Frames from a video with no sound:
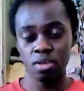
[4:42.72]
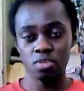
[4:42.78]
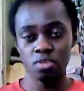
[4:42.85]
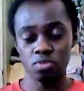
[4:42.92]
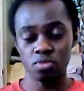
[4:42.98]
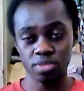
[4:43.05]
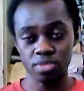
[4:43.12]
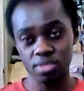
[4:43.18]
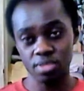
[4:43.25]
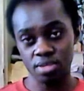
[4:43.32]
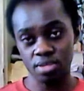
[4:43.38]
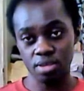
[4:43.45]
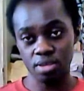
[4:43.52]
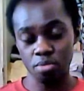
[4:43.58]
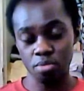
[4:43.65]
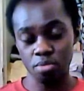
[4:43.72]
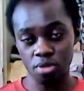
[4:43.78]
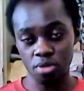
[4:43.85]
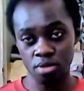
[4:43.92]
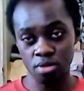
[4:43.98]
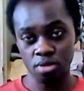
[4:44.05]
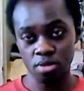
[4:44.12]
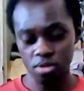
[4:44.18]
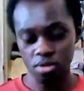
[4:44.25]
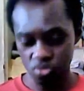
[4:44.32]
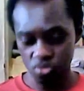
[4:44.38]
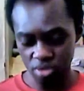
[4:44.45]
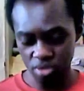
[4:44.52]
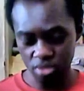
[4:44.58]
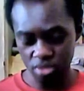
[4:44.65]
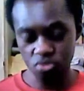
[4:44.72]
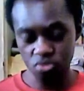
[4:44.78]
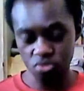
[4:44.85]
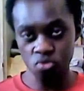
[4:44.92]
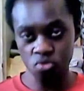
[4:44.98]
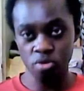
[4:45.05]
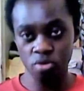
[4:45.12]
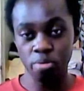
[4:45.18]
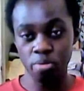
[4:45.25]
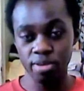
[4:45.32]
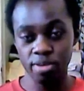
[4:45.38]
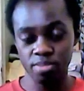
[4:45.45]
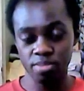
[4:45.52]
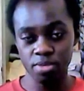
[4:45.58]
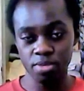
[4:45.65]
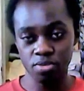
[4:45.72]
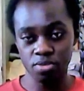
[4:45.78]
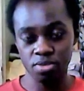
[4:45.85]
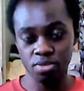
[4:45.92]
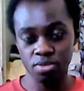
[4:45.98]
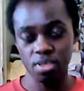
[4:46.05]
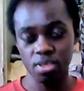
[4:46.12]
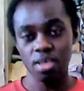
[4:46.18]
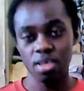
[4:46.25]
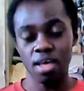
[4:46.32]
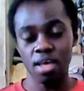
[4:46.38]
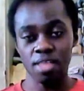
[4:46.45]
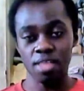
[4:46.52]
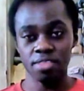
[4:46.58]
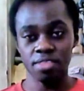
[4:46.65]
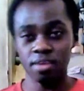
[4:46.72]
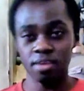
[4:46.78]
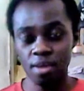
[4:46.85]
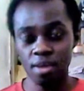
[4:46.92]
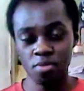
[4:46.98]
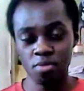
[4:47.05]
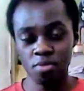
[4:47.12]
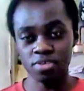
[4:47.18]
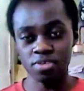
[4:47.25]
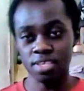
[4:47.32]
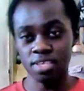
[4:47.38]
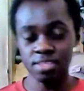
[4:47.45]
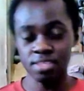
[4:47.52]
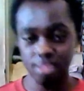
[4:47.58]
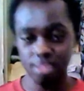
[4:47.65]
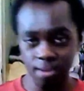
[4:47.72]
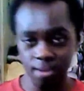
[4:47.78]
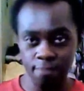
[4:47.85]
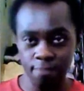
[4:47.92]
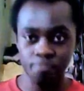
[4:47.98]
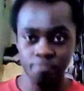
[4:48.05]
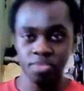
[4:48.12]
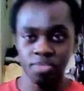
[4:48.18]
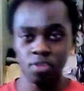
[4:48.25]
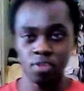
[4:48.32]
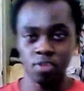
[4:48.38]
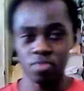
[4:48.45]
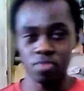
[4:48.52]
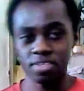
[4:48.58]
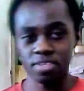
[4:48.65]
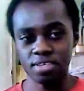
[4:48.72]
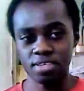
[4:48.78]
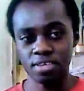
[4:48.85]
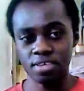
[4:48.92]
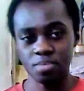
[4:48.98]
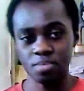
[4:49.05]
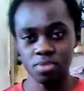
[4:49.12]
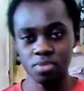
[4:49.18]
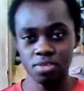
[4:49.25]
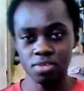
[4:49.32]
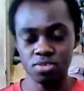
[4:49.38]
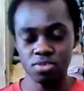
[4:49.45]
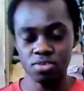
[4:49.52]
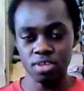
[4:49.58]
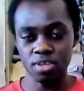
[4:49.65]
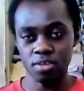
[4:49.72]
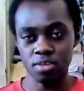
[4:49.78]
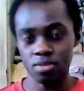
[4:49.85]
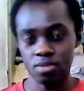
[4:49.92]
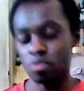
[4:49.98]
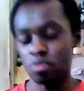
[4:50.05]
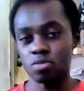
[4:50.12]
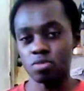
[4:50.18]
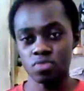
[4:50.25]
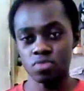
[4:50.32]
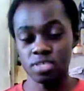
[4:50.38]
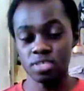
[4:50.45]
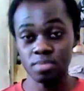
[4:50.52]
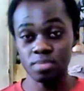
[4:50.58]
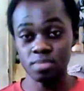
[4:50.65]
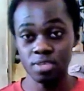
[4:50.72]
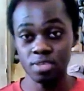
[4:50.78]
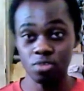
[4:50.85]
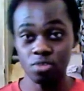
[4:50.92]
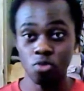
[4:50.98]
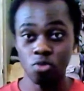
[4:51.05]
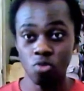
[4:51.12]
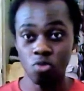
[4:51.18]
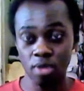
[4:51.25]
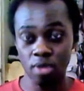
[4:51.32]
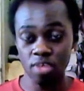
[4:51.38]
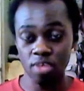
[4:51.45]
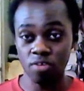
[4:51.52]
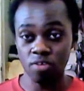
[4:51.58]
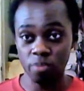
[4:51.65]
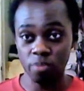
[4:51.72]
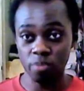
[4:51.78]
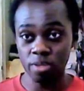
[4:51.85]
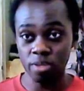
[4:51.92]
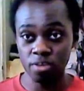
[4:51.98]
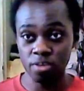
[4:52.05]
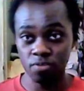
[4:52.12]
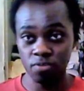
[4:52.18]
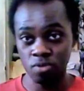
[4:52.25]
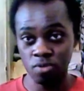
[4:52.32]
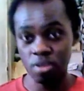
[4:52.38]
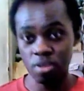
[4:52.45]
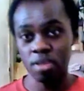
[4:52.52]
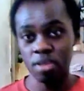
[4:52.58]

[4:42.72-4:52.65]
those things as umbrella to get through the poison meadows, and then almost instantly we see him say to Sonic, no, we see him say to Coco that you have to be careful.